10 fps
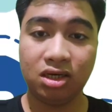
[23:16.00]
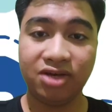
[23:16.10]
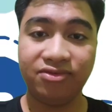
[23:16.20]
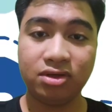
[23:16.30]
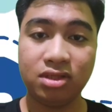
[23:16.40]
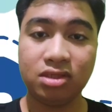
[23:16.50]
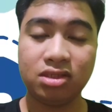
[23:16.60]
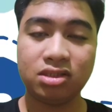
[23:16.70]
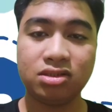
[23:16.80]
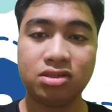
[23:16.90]
Heavy
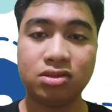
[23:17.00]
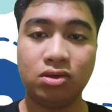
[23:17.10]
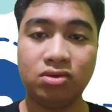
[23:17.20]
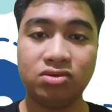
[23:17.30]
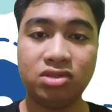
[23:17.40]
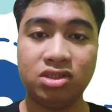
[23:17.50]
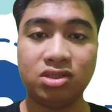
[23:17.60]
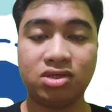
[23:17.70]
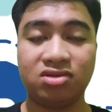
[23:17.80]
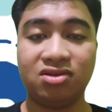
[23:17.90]
reliance on
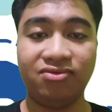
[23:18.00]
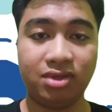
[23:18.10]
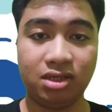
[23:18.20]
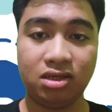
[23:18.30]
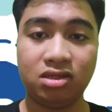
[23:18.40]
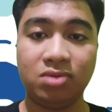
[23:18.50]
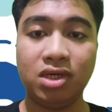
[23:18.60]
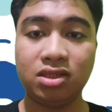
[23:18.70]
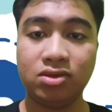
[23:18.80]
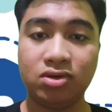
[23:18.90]
teacher creativity.
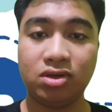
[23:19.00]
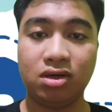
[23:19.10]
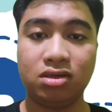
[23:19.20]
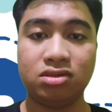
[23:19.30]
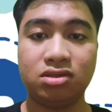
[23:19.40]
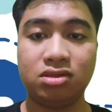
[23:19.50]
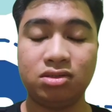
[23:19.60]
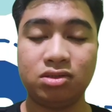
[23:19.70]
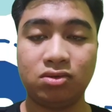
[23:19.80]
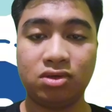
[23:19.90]
TBLT requires
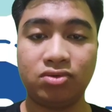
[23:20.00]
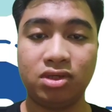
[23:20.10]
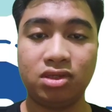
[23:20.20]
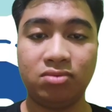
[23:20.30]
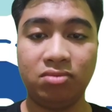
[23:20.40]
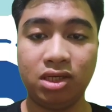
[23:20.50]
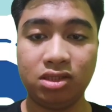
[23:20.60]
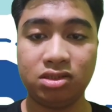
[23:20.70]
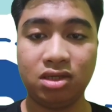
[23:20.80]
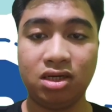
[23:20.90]
teachers to create and
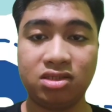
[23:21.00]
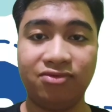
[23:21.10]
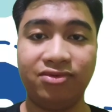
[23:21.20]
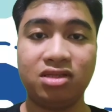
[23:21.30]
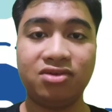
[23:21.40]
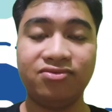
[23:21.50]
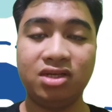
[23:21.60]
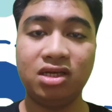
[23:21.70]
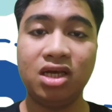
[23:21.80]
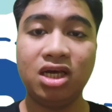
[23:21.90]
manage tasks
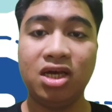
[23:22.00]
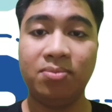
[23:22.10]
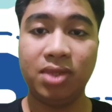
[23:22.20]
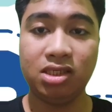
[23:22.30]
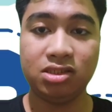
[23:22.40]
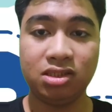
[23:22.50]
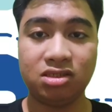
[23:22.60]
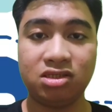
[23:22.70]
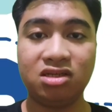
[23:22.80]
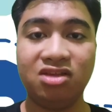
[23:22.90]
effectively, placing
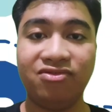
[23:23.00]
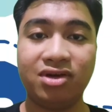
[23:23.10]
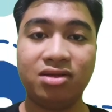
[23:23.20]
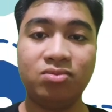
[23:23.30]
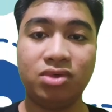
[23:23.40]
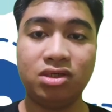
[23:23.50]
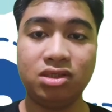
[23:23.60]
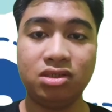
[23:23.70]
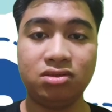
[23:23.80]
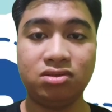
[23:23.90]
a significant
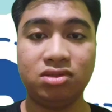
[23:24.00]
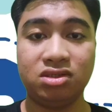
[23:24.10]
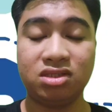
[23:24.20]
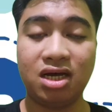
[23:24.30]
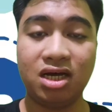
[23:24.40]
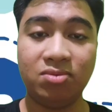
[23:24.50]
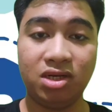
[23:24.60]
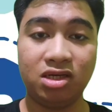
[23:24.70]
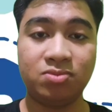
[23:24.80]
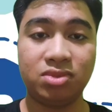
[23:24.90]
burden on their time
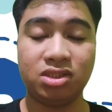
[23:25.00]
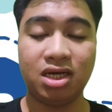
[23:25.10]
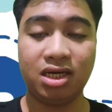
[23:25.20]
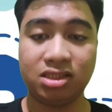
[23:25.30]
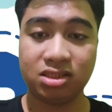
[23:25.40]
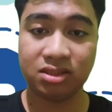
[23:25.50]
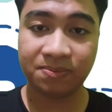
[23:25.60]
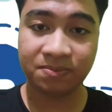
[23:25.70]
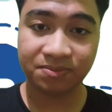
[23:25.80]
and expertise.